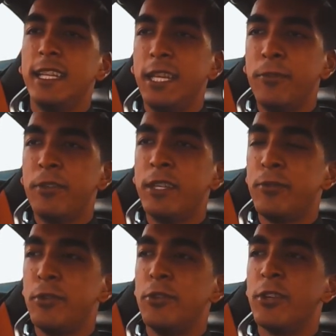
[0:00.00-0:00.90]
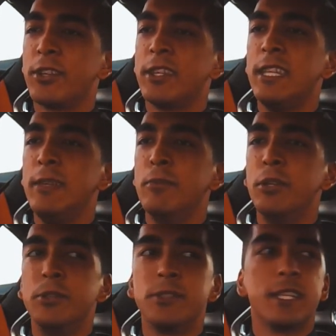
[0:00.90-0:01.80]
even if you're not the
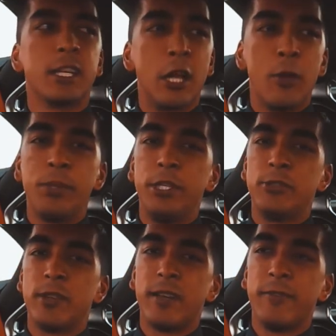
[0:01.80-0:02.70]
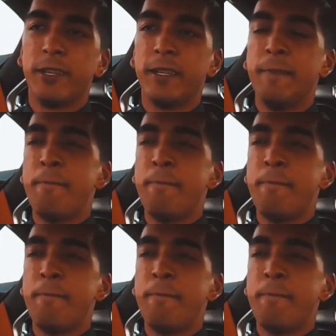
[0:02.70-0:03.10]
most accomplished driver,